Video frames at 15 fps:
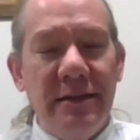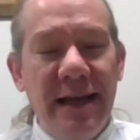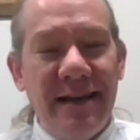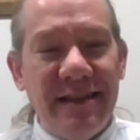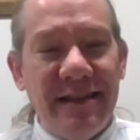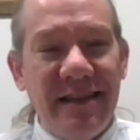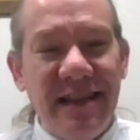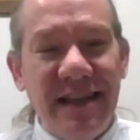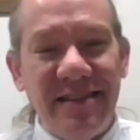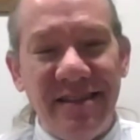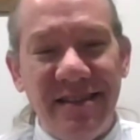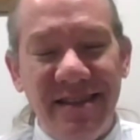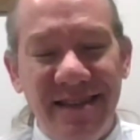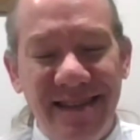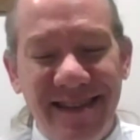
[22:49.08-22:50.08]
That was the
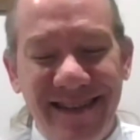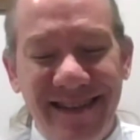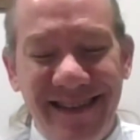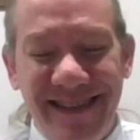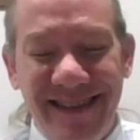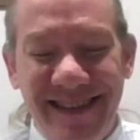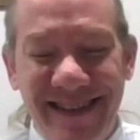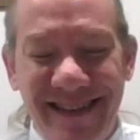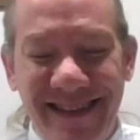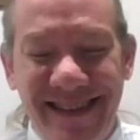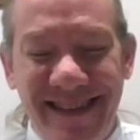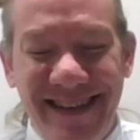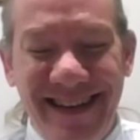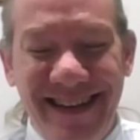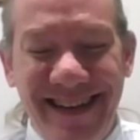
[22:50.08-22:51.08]
first of the two
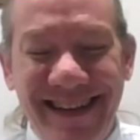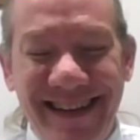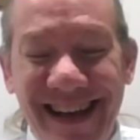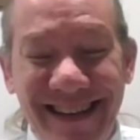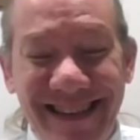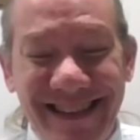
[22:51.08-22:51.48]
questions.